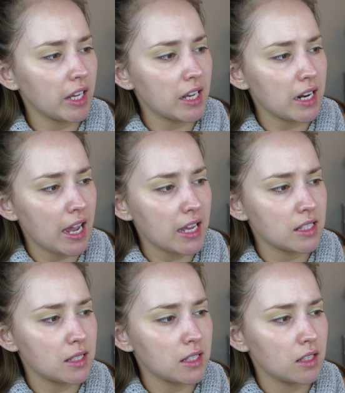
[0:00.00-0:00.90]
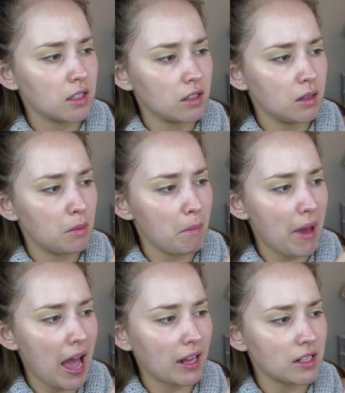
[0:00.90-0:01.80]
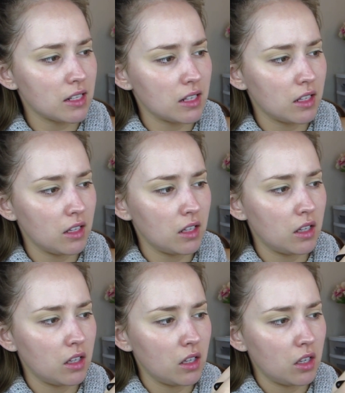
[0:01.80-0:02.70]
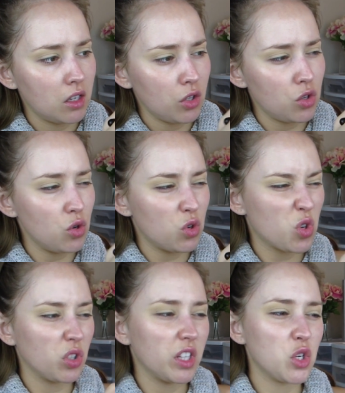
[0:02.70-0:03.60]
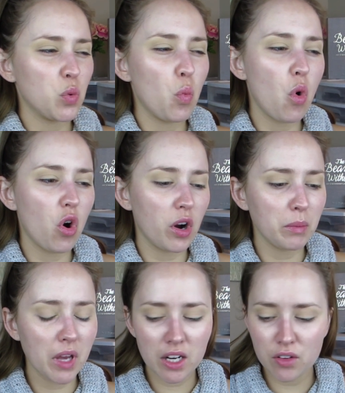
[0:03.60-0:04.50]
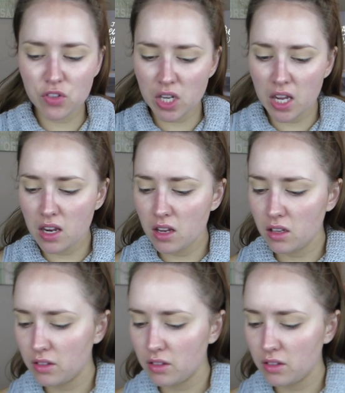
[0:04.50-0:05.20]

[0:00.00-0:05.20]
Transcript: like a nice matte, neutralish, warm kind of shade.